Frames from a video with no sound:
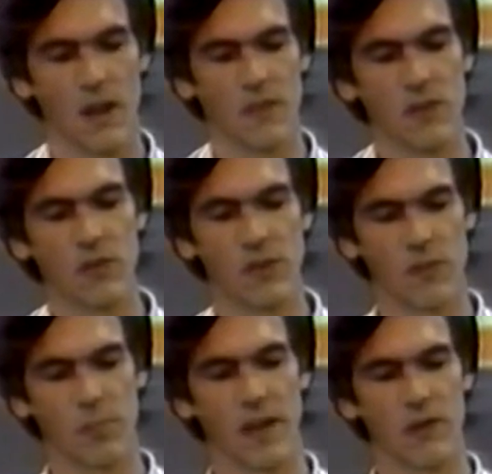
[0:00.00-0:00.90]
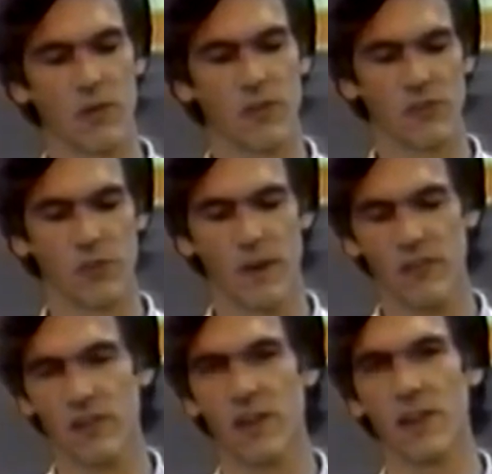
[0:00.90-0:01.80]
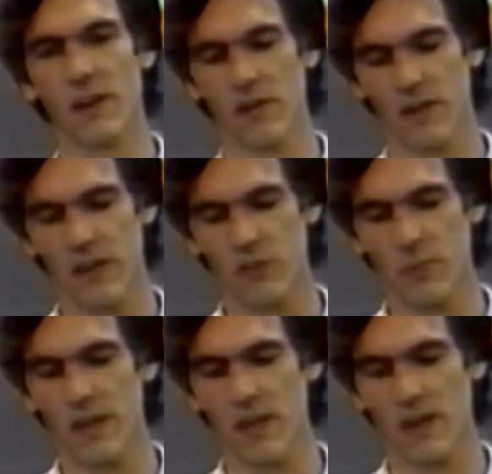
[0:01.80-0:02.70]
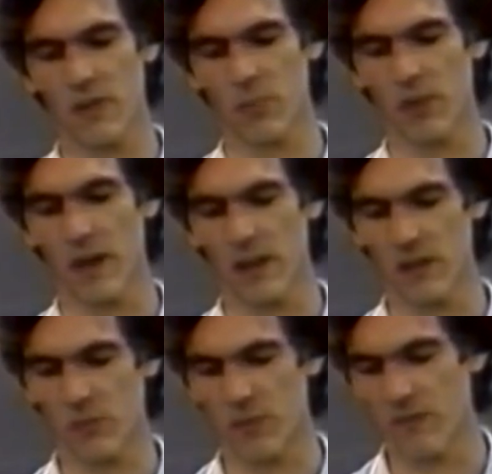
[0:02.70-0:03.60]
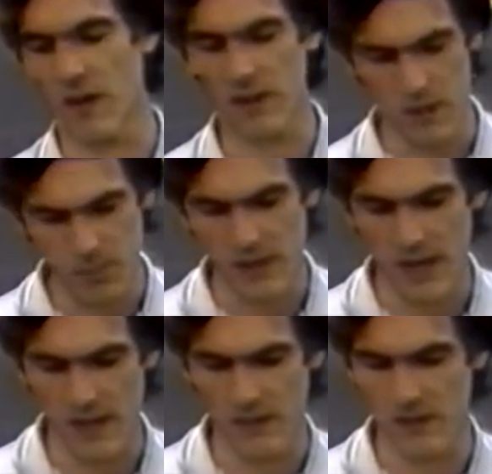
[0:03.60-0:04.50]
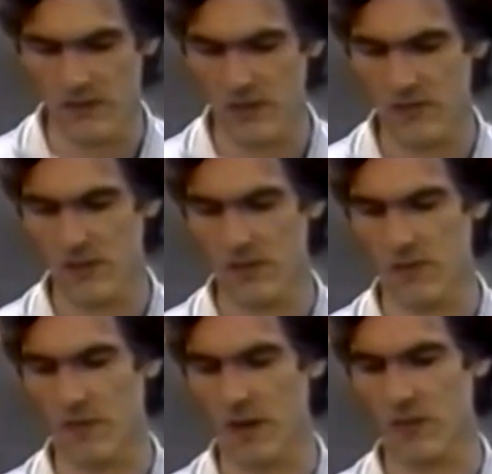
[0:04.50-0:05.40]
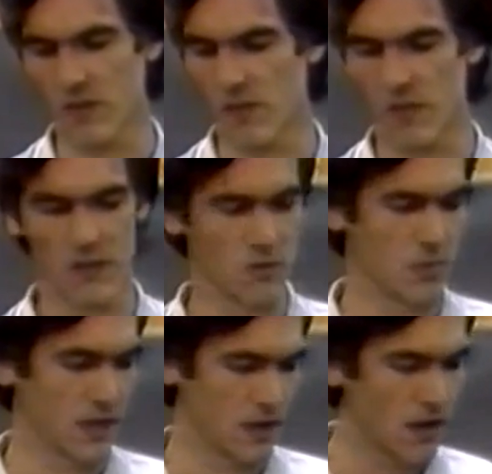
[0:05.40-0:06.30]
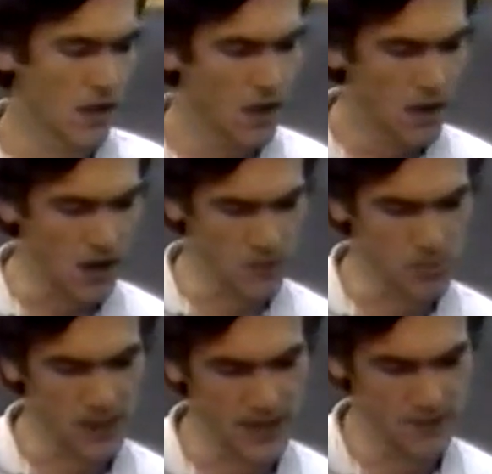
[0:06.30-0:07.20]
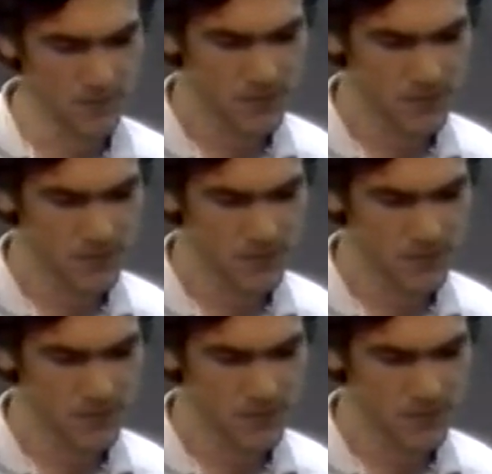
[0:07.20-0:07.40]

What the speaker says: And the unity of the planet Earth is especially clear. Each being of the planet is profoundly implicated in the existence and function of every other being on the planet.